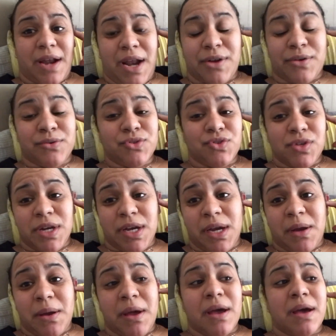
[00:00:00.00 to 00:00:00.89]
I don't
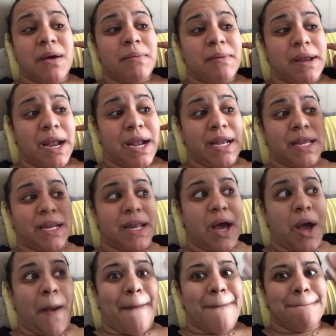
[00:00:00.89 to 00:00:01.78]
drink, but I need
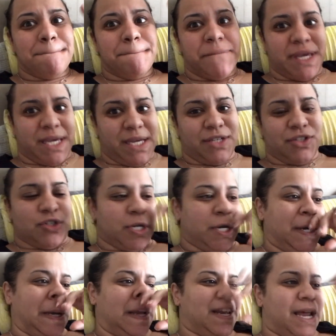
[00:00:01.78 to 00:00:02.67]
a big
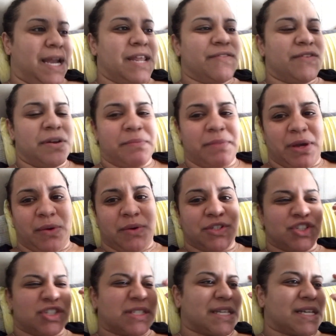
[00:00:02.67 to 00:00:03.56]
drink. Not even a big
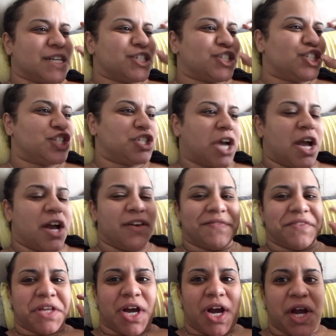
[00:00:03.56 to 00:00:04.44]
one, just like a shot
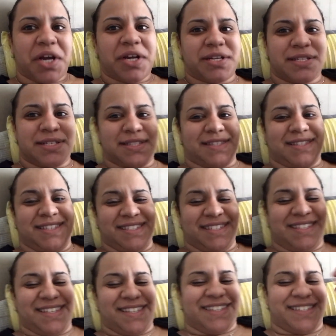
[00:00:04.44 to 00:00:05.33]
of the
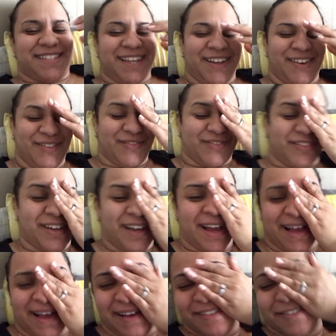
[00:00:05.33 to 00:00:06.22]
hardest stuff to
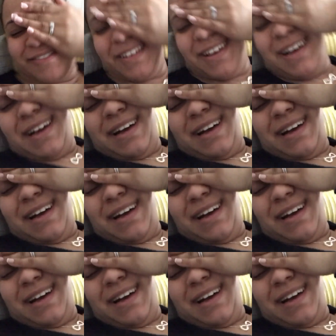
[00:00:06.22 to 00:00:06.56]
have.